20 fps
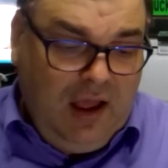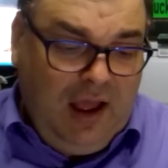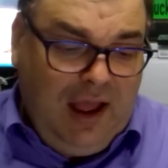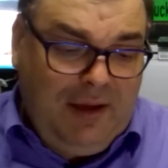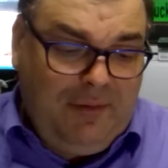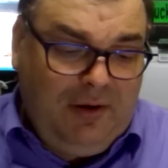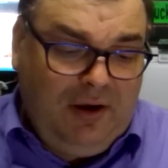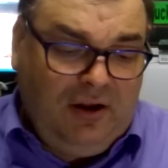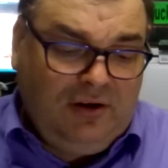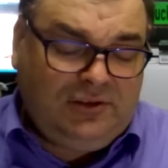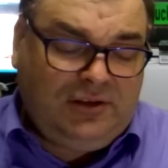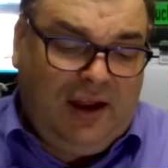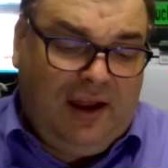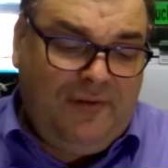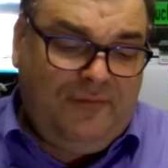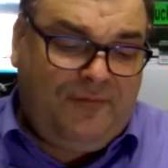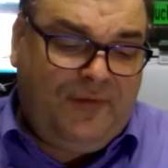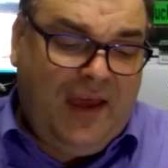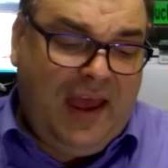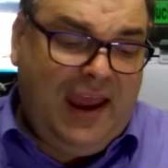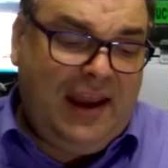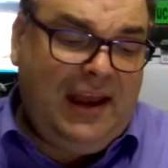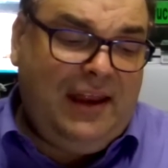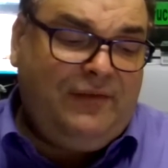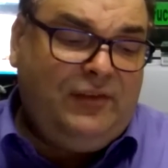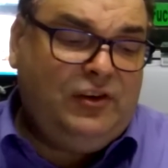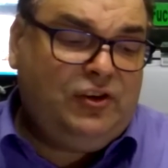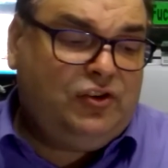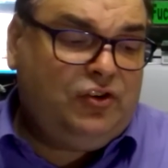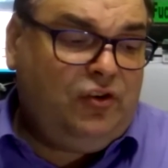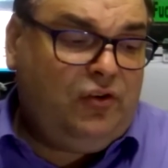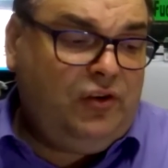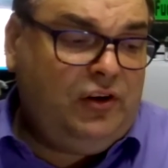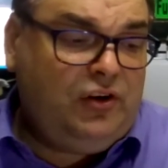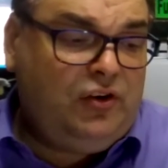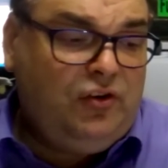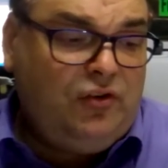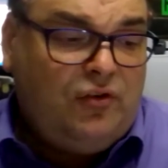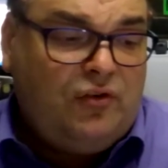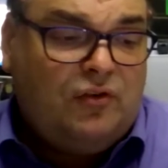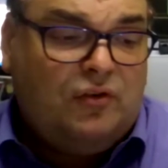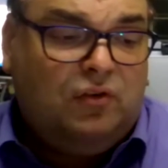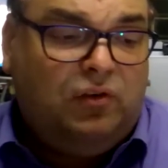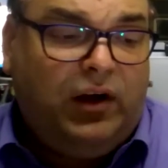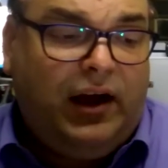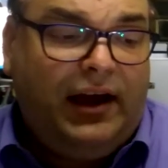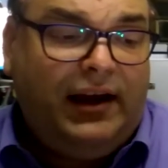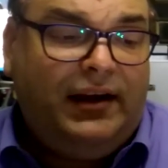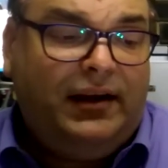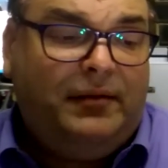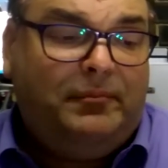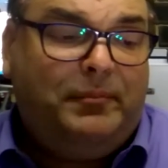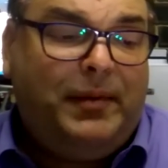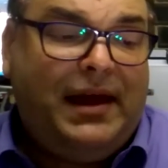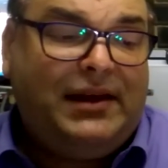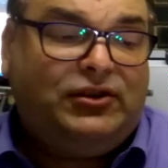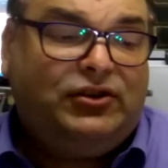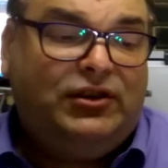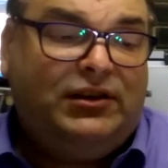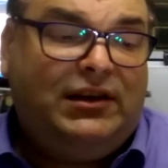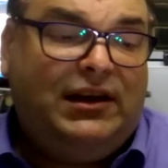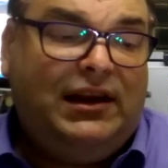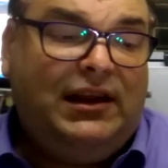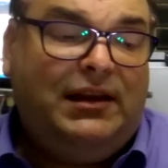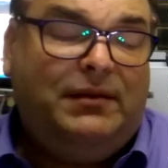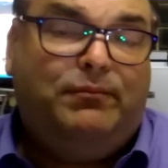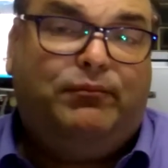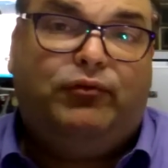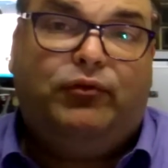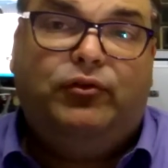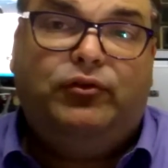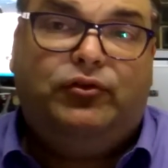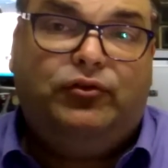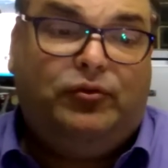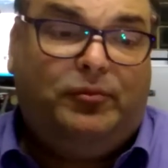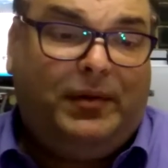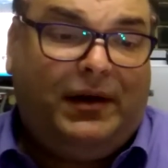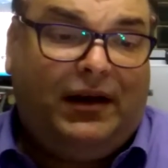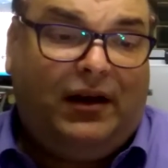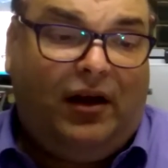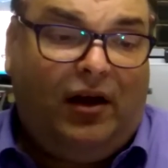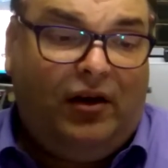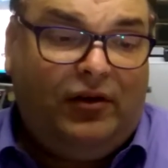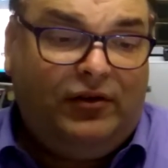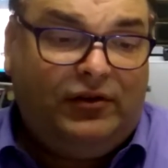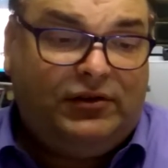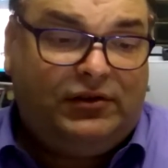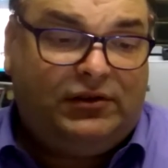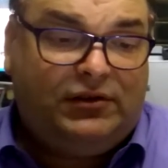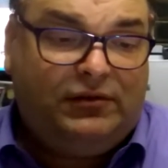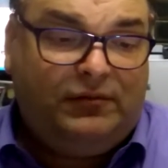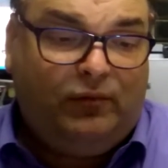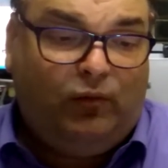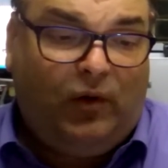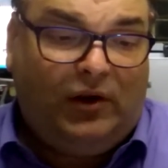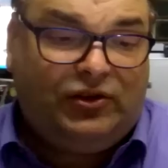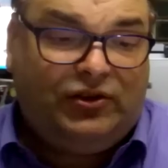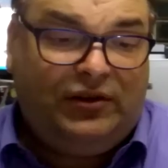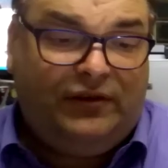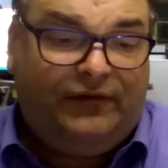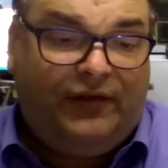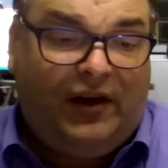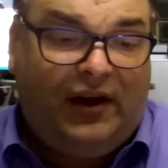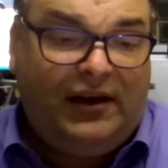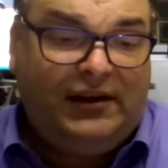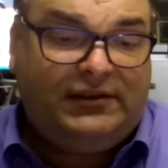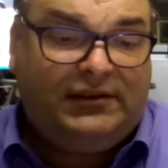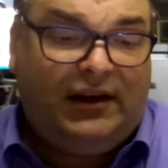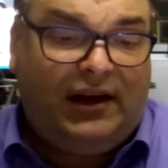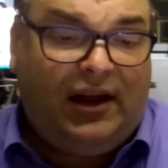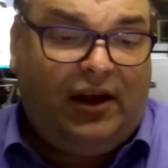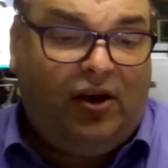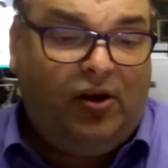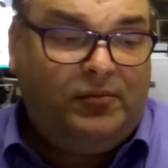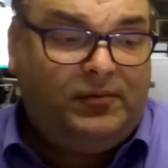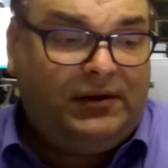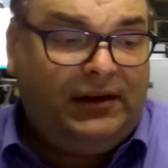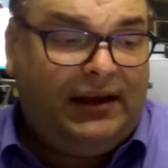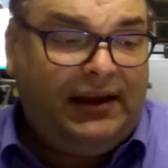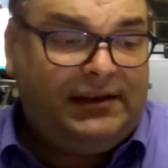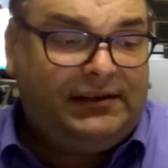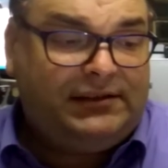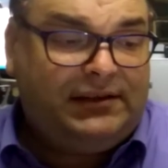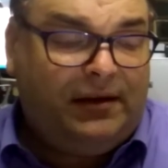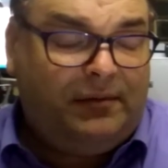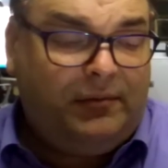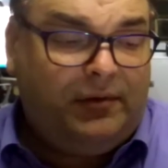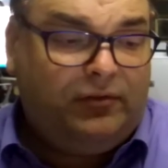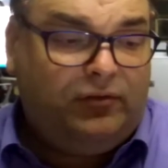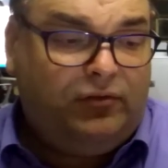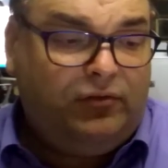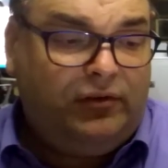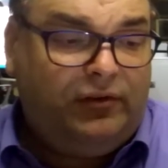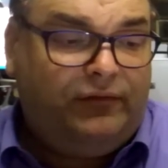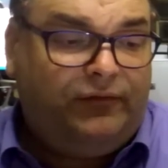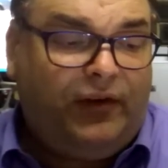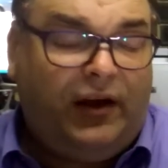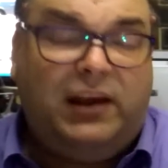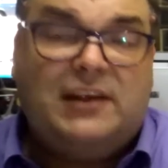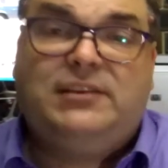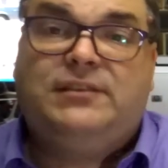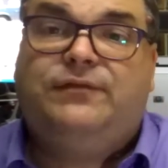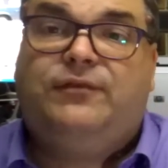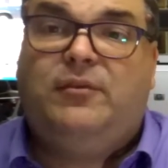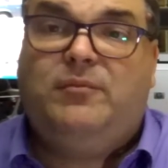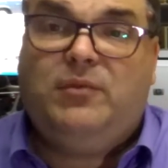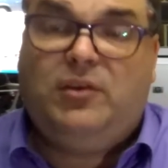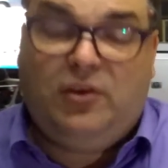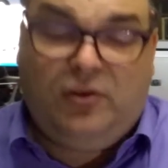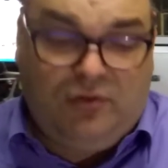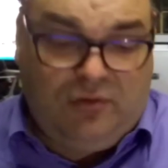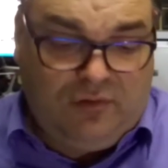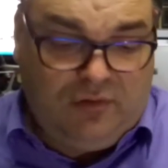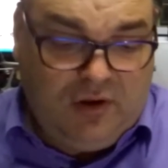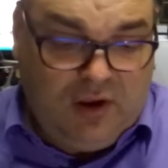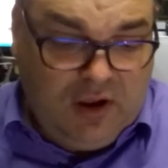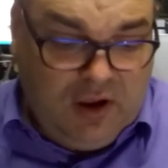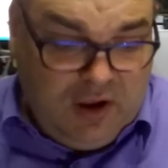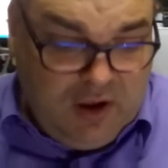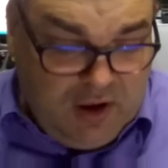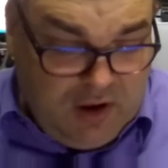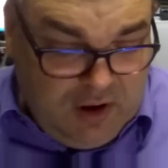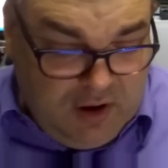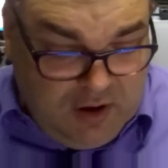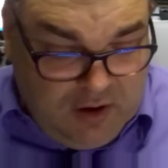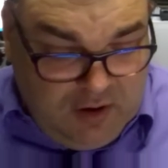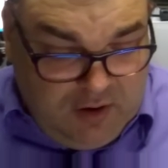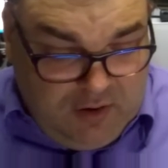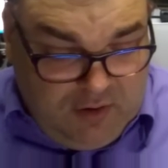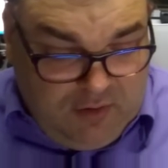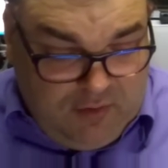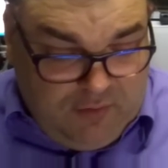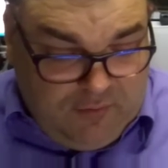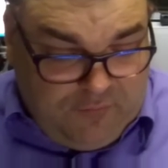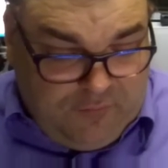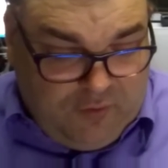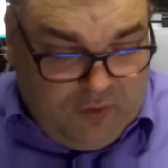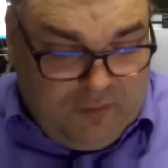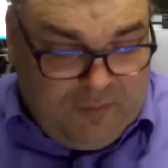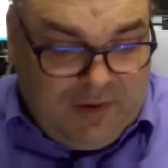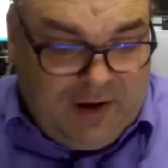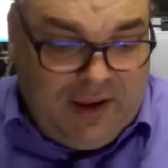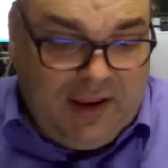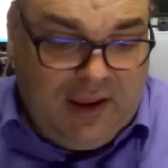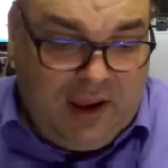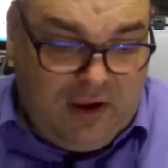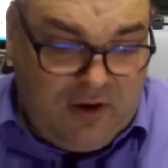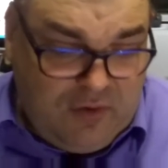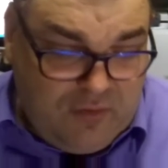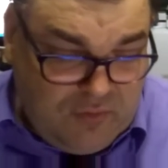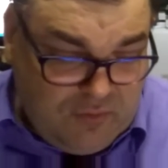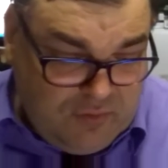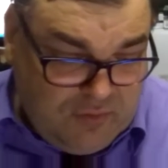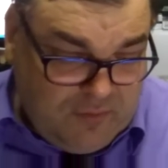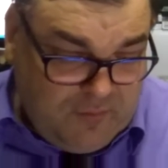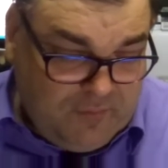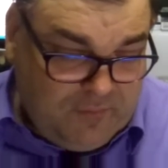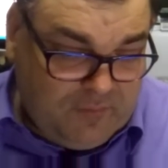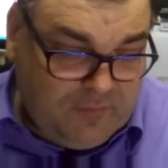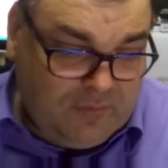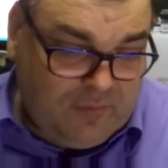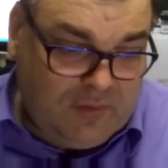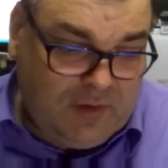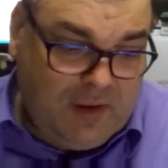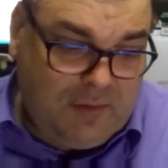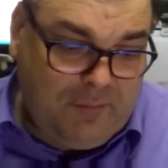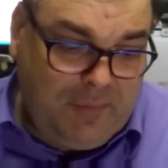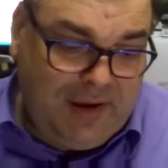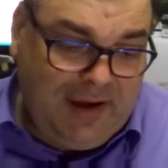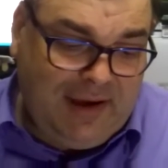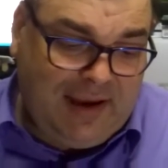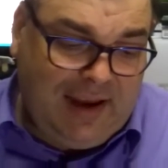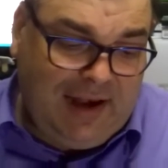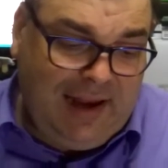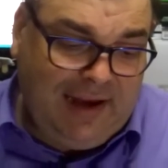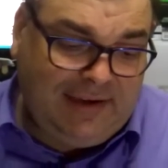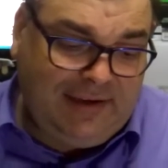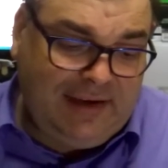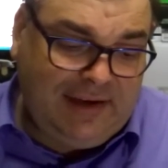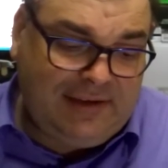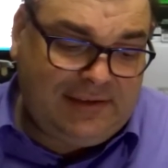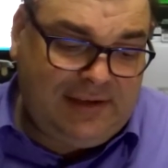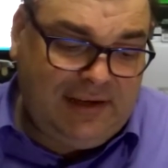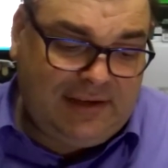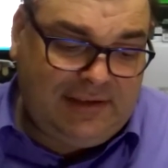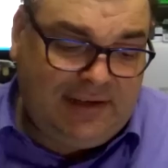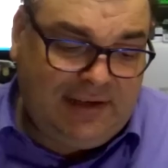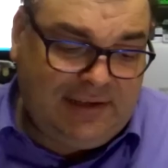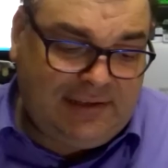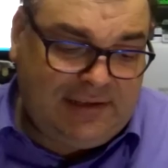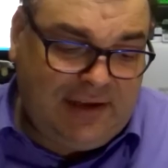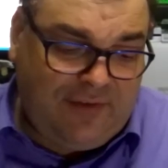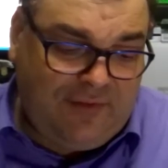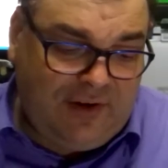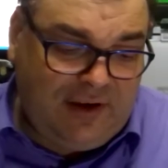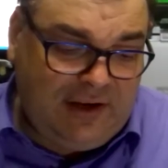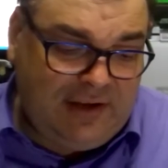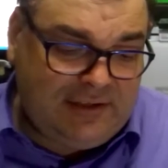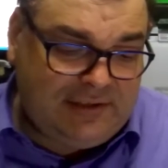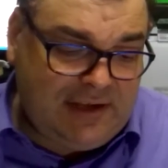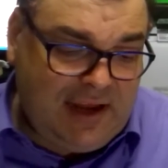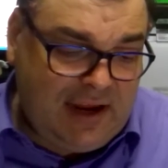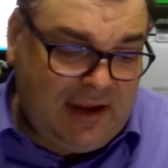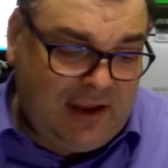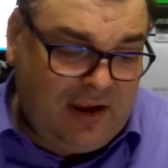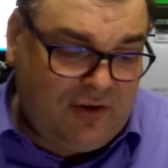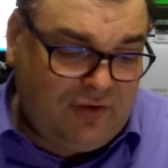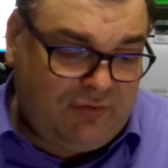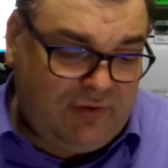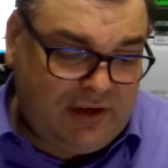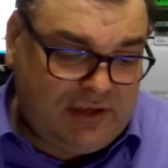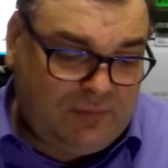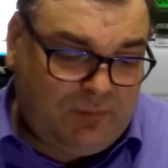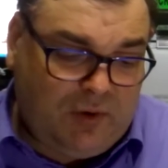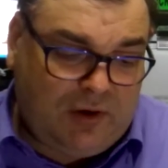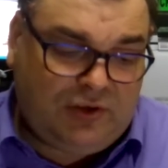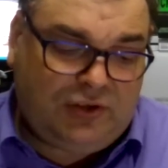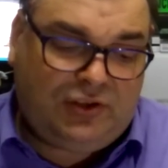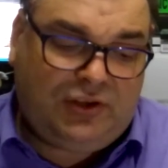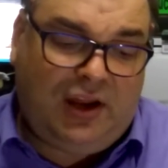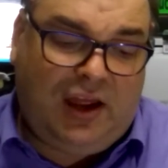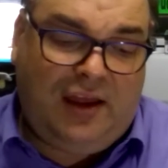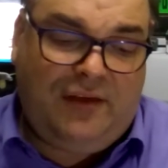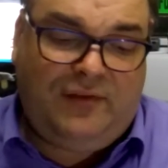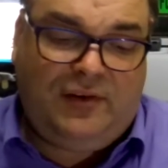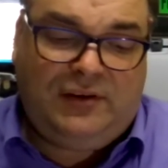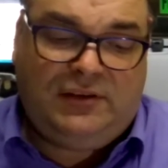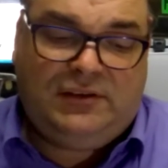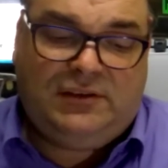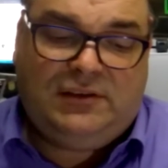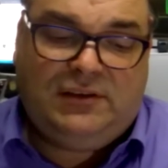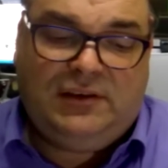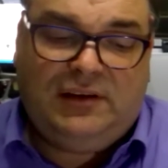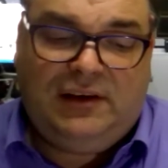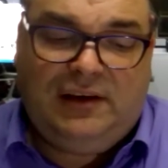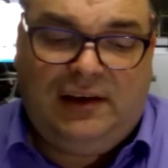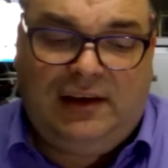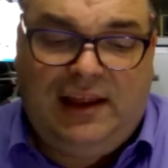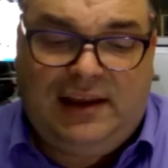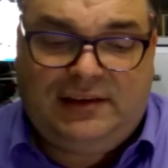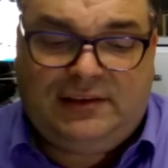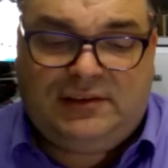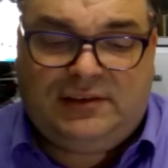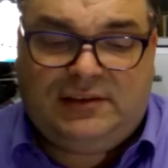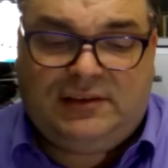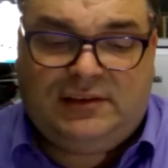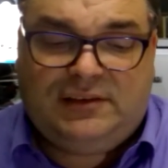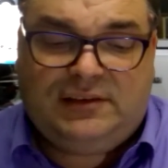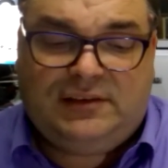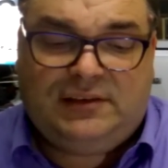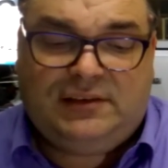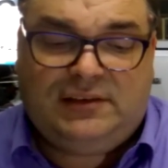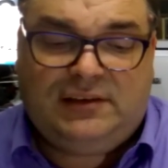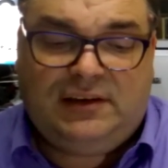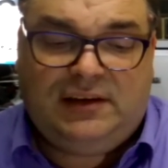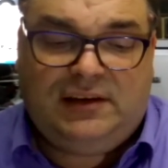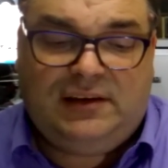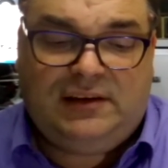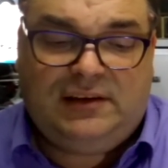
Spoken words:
I'm a long-time fan, have enjoyed your unabashedly brutal but honest watch advice, and I hope to get some good advice from you for my own. Been collecting 60, 70 Seiko dress watch divers. Let's